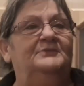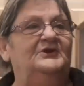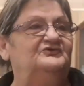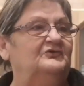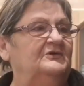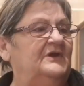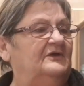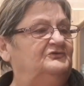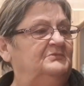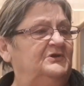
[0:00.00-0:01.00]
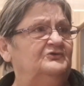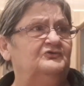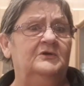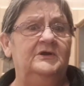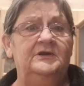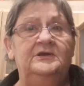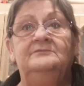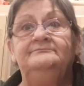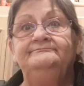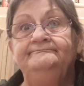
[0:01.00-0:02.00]
it turned cool. out to be a tree. It's
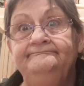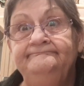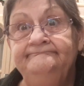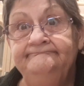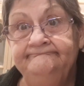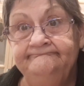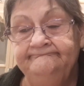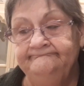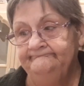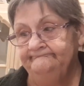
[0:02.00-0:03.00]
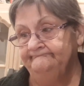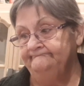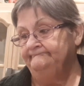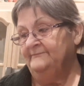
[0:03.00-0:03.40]
so cute.